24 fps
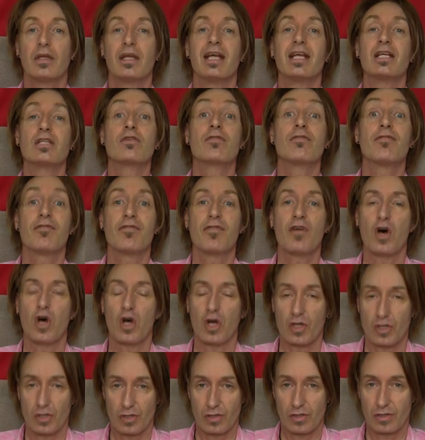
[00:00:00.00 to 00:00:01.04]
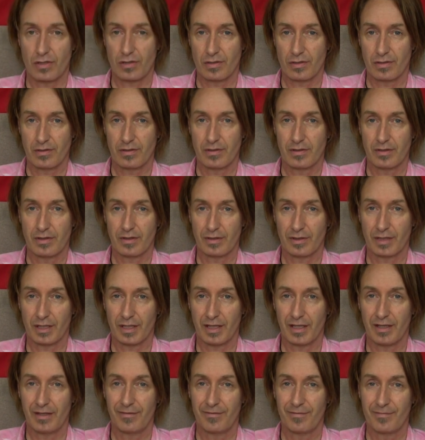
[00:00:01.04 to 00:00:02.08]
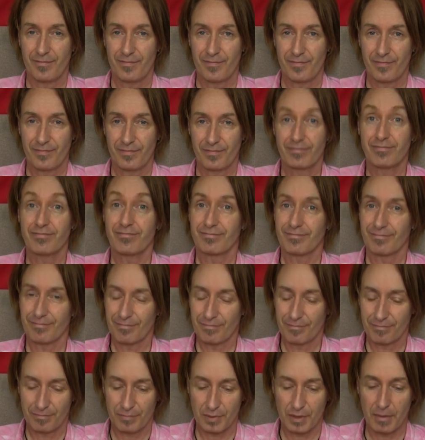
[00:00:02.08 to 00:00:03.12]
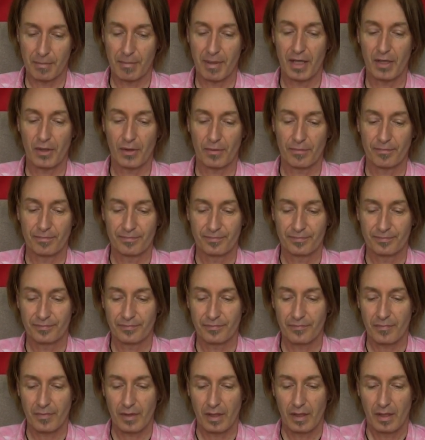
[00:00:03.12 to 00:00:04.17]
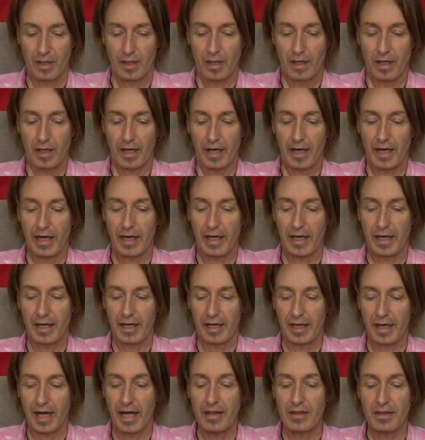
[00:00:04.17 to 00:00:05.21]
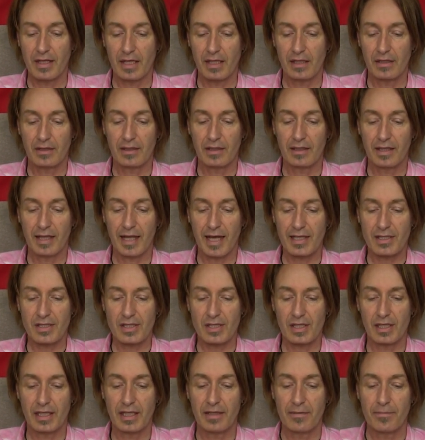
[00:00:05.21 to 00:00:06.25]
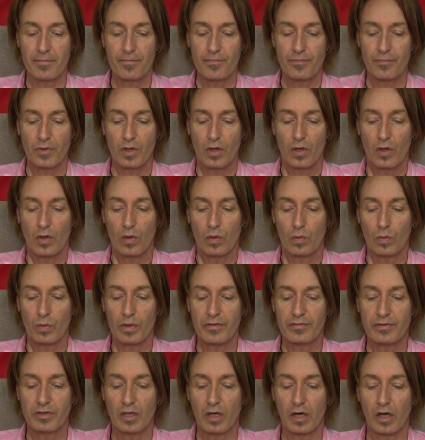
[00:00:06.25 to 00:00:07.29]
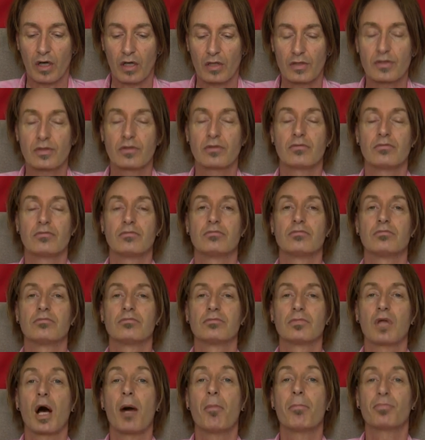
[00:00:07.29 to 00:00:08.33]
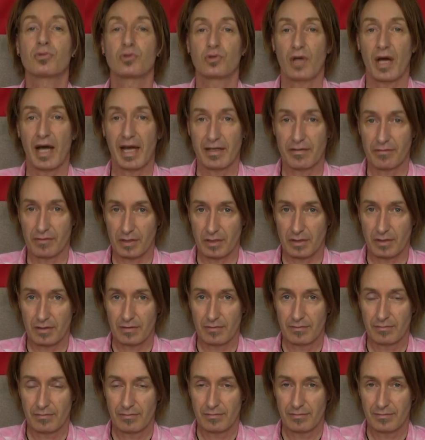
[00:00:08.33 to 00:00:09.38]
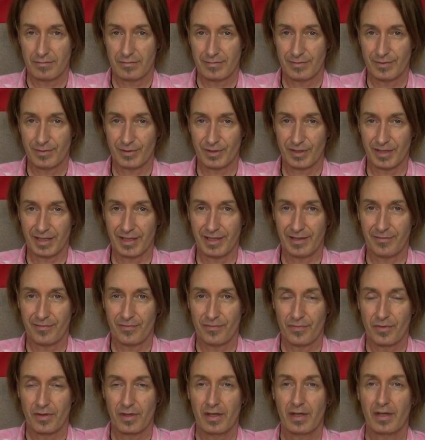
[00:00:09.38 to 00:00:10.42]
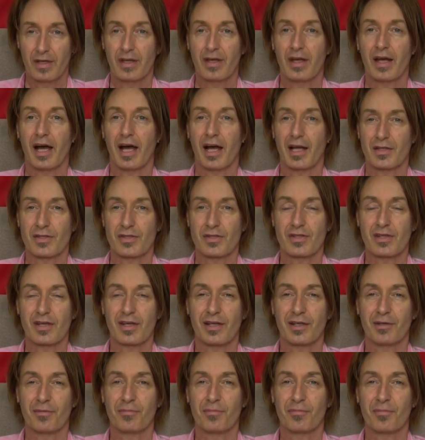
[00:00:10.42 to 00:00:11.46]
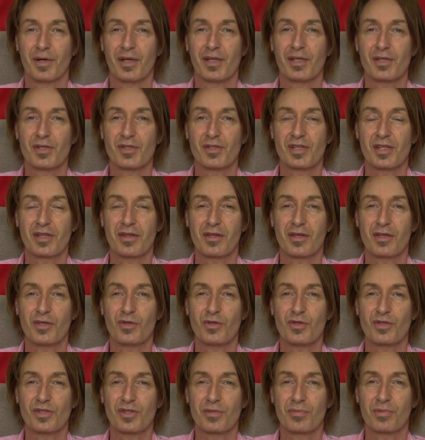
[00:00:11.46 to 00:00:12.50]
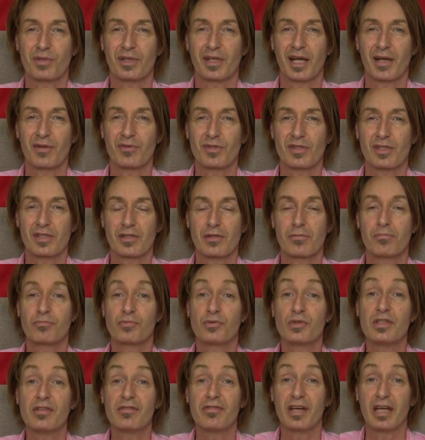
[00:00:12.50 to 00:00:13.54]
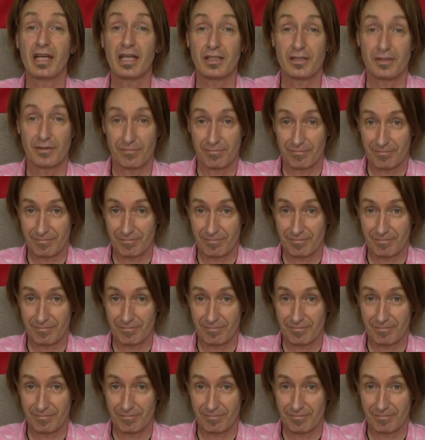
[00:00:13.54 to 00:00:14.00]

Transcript: is first, okay, primero. And then lastly, we've got private, okay, as Cynthia used to pronounce it, private.